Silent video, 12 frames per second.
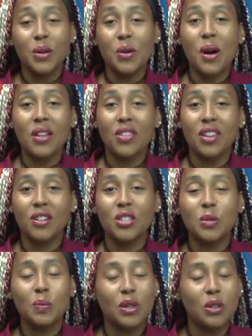Go out there,
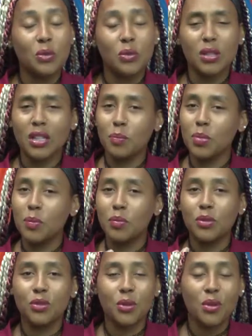spread the word. Let
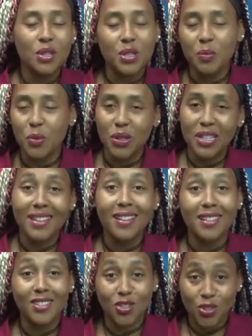people know this morning
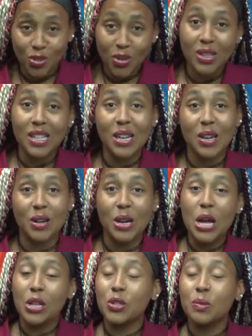is surely here.
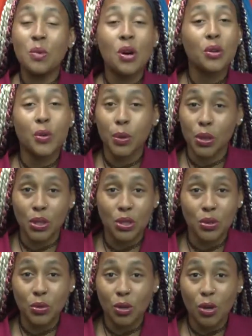Tomorrow we're going
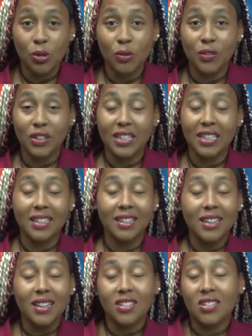to do it all over
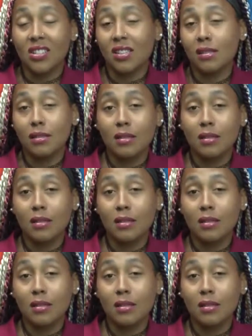again. Just a little